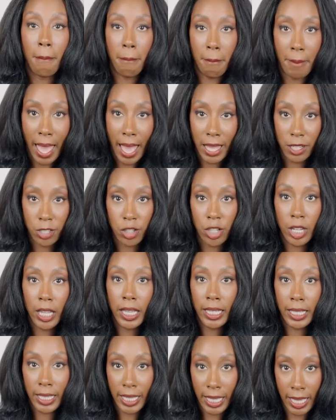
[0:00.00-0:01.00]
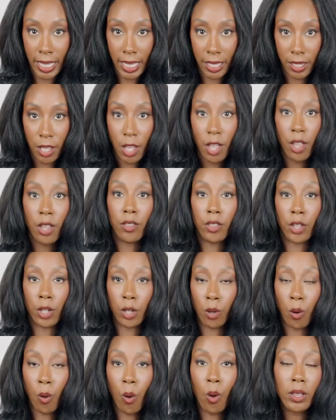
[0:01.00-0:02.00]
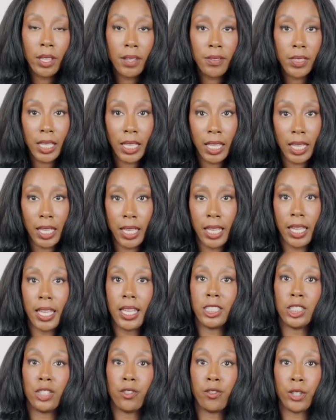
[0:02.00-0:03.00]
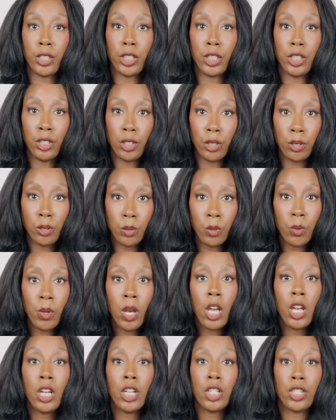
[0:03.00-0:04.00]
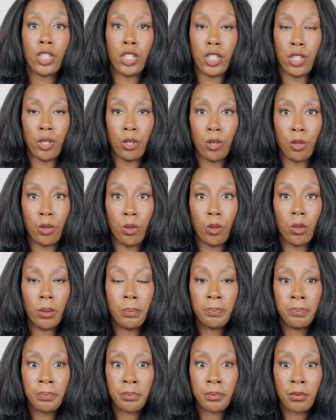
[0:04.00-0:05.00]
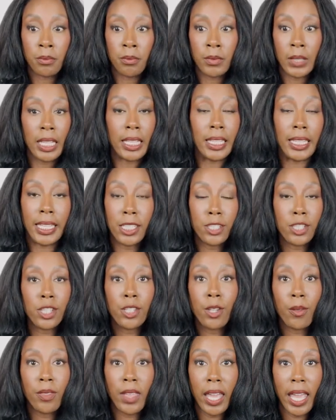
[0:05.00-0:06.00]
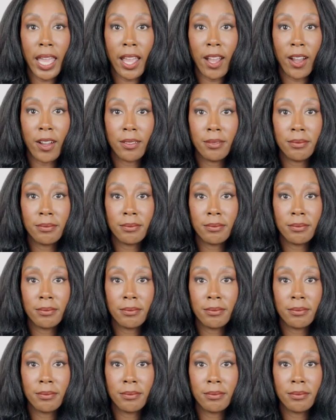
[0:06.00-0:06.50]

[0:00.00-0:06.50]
match kit. The goal of the kit is for you to get to know the hair,